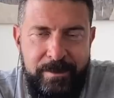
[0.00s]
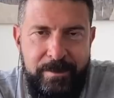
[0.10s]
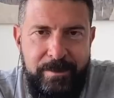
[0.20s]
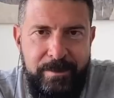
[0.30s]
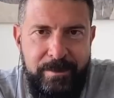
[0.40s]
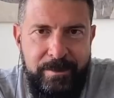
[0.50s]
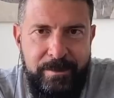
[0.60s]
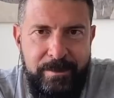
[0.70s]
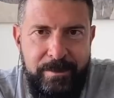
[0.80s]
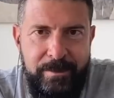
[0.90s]

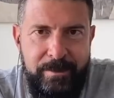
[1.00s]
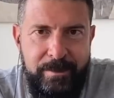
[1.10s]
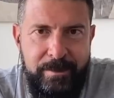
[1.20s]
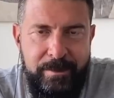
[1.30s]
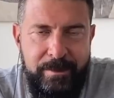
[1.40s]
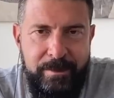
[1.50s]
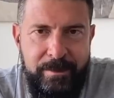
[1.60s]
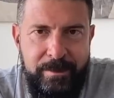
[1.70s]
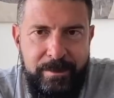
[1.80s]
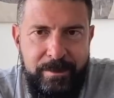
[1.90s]

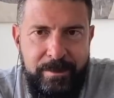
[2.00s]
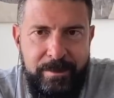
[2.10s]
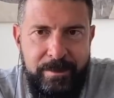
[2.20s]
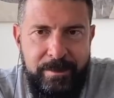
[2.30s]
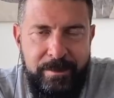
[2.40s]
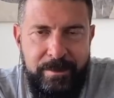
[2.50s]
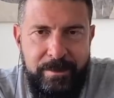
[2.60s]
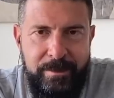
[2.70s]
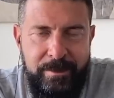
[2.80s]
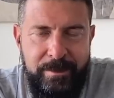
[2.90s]

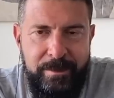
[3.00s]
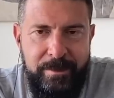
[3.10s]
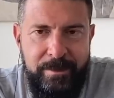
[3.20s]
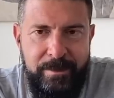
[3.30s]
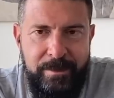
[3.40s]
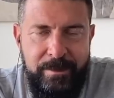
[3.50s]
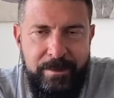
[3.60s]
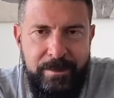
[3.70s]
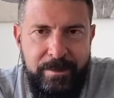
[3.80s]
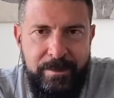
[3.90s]

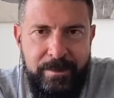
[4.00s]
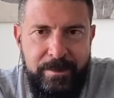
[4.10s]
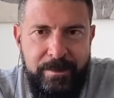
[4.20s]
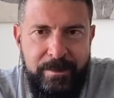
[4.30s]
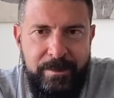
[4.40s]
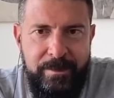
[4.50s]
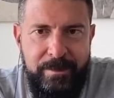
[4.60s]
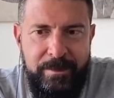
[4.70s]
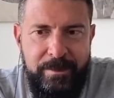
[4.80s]
This person isn't speaking.